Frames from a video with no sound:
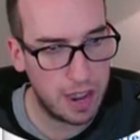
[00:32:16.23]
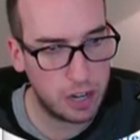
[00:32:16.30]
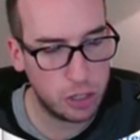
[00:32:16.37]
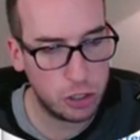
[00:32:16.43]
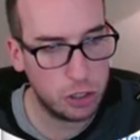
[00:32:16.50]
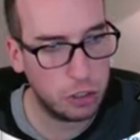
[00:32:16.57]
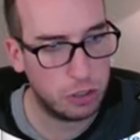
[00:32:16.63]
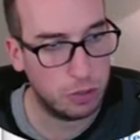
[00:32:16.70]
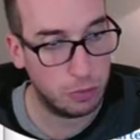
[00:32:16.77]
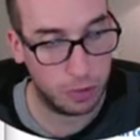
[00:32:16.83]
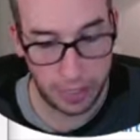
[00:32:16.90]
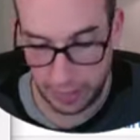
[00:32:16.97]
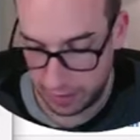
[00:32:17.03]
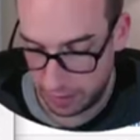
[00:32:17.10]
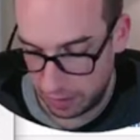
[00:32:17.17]
cash.
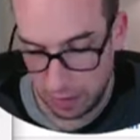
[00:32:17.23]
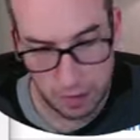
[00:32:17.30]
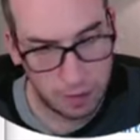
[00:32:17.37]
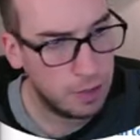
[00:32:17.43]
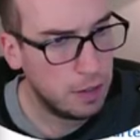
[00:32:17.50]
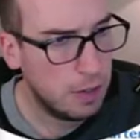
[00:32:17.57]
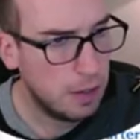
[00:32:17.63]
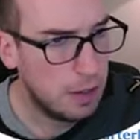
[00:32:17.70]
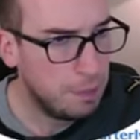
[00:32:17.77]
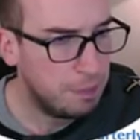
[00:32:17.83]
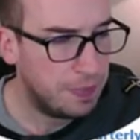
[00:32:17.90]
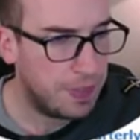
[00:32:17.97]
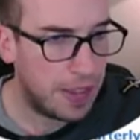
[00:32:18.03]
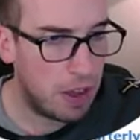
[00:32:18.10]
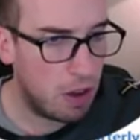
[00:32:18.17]
Great.
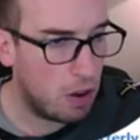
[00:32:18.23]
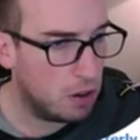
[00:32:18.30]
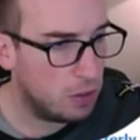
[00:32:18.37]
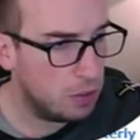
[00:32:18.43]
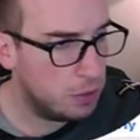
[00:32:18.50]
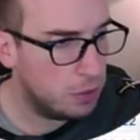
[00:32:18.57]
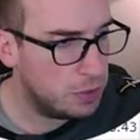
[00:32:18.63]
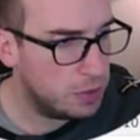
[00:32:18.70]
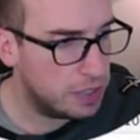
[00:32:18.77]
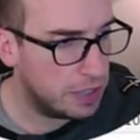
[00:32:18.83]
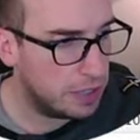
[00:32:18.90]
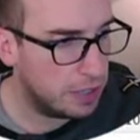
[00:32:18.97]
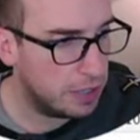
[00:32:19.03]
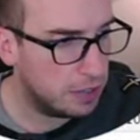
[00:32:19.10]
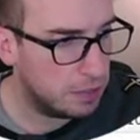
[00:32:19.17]
They are
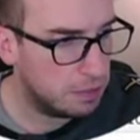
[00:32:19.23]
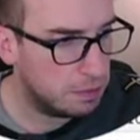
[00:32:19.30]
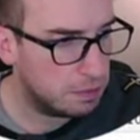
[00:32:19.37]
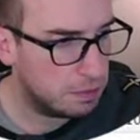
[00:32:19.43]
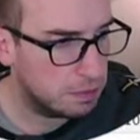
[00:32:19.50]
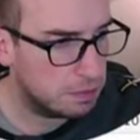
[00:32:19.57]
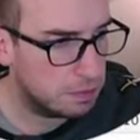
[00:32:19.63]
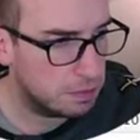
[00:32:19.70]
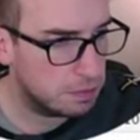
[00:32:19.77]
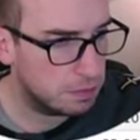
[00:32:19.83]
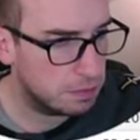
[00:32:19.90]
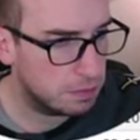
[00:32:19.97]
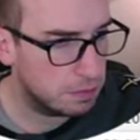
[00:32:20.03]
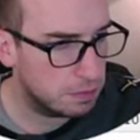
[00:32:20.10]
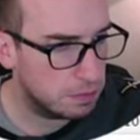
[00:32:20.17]
losing,
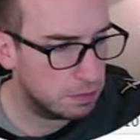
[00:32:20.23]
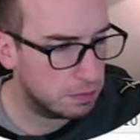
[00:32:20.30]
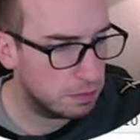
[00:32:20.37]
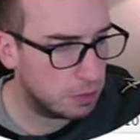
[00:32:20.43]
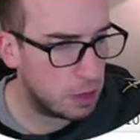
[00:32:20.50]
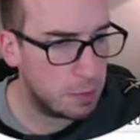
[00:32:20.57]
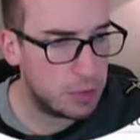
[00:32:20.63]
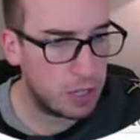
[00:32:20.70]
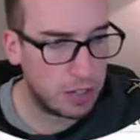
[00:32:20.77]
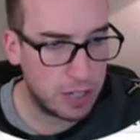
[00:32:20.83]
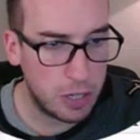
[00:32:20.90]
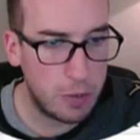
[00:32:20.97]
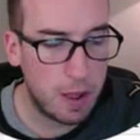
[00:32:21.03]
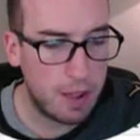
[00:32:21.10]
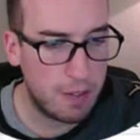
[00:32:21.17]
or I'm
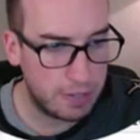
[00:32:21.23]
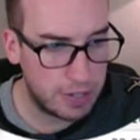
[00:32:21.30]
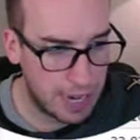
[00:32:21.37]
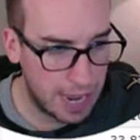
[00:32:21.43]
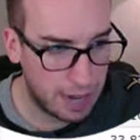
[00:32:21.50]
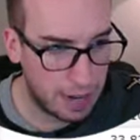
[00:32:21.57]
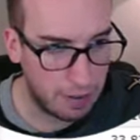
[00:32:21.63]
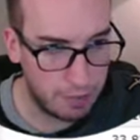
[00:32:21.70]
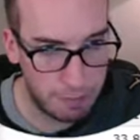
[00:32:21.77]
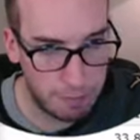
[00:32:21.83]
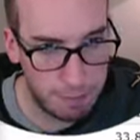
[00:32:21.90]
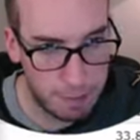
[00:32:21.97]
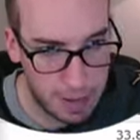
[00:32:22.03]
sorry, they do have debt of